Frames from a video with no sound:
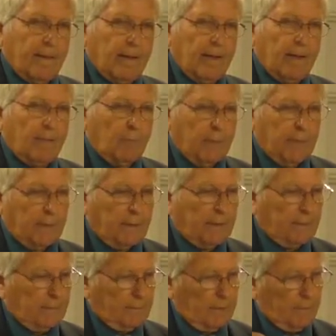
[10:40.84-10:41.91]
I read
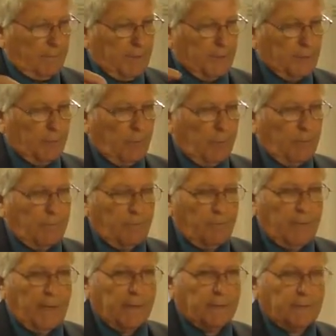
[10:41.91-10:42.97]
the, the obituary of the
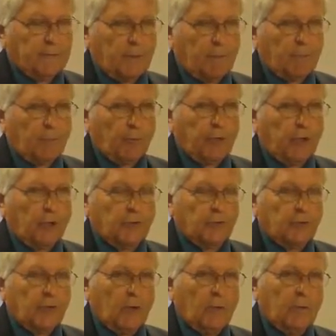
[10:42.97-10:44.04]
man some three years
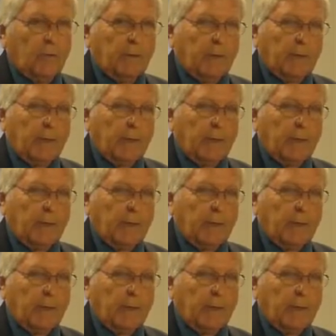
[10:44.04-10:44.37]
ago